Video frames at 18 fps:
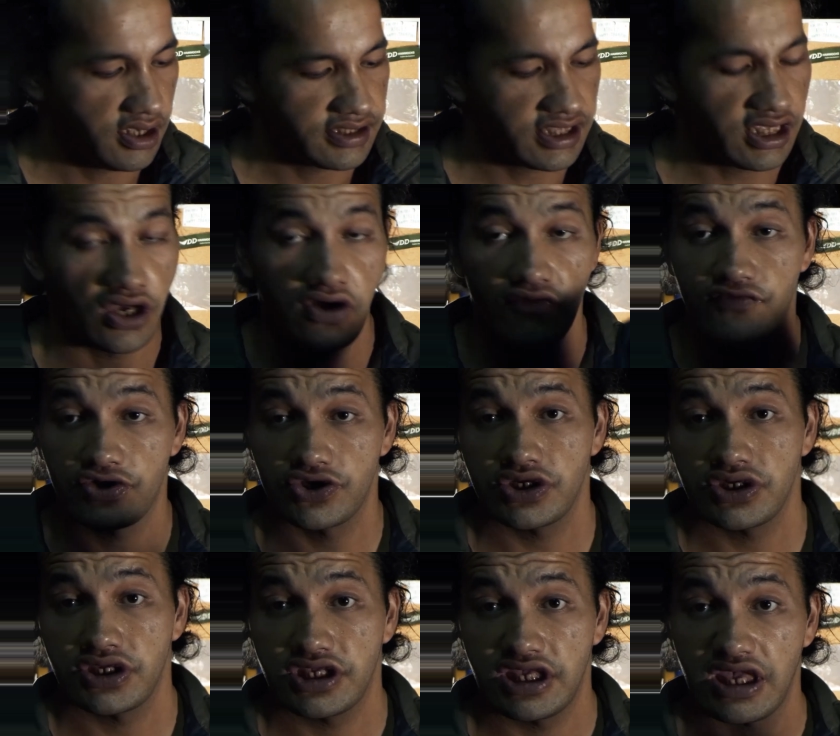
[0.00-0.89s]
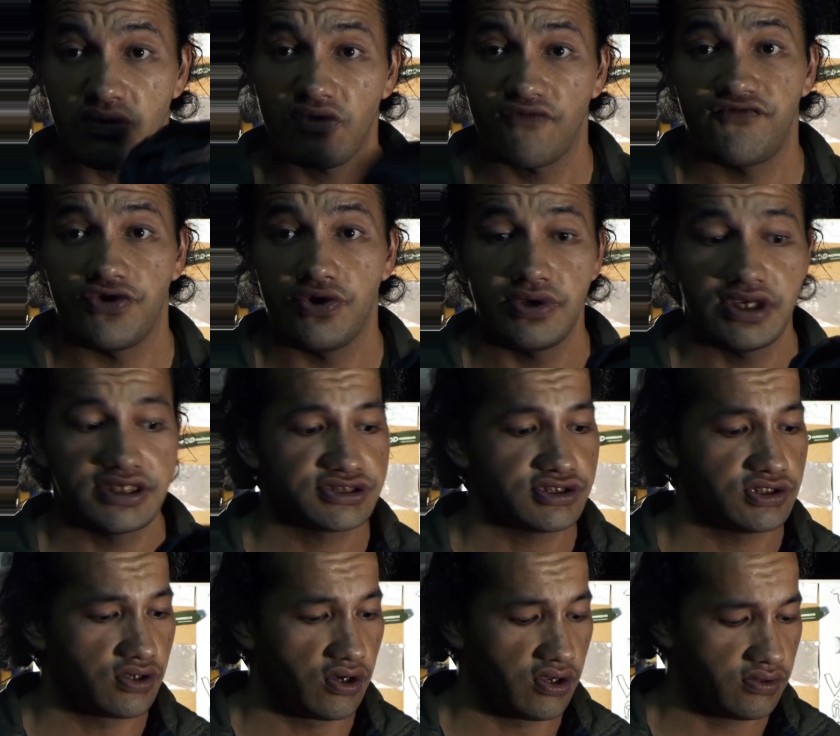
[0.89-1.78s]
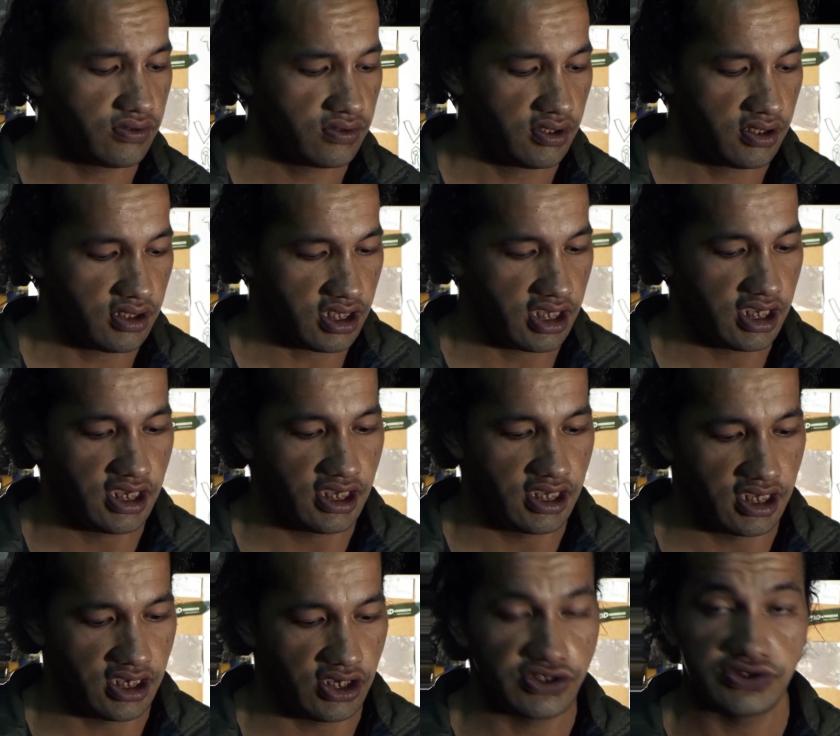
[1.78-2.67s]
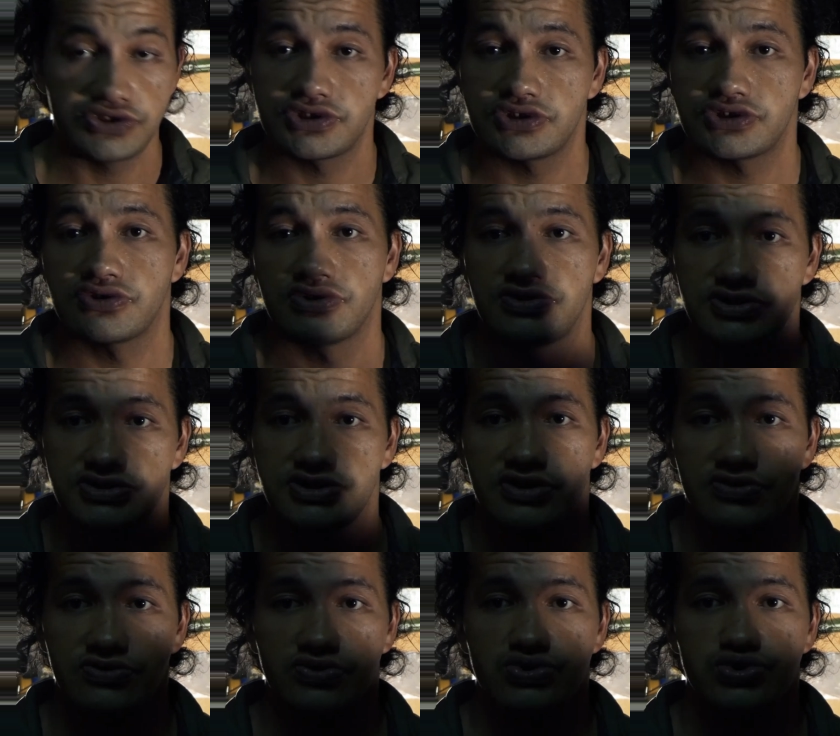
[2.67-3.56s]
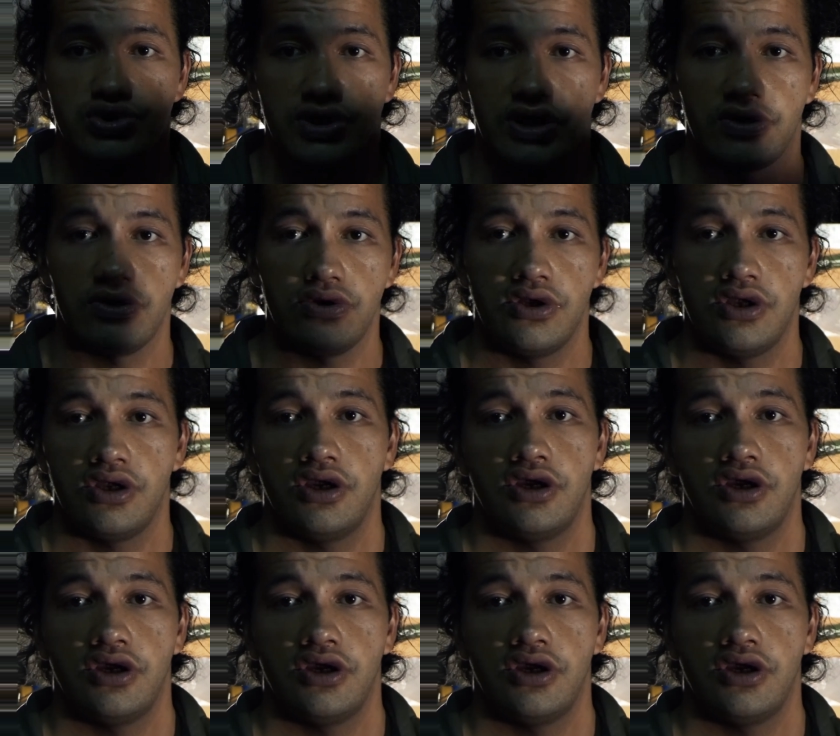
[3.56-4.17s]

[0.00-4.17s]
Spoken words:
yeah, I've got a gear review, as you know. I use this on Te Aroha Trail.